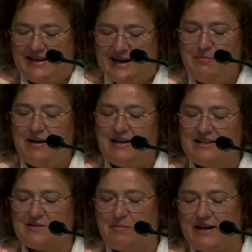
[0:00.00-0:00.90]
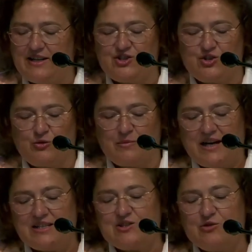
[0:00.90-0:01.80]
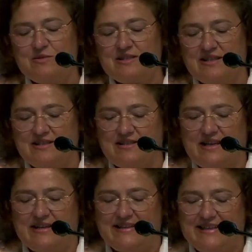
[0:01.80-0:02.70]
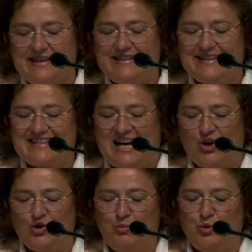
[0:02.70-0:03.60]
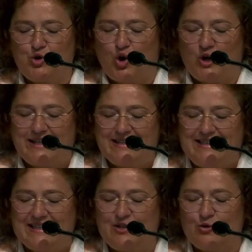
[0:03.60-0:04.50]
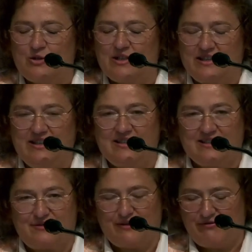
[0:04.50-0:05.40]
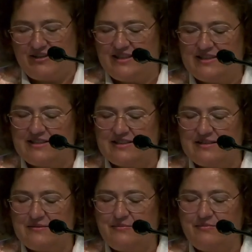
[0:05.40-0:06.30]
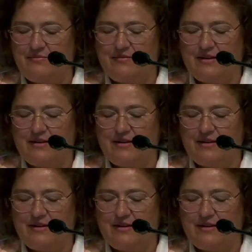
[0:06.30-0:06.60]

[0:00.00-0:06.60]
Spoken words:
The curriculum of the Bavarian Gymnasium Secondary School is committed to the idea of results-oriented teaching.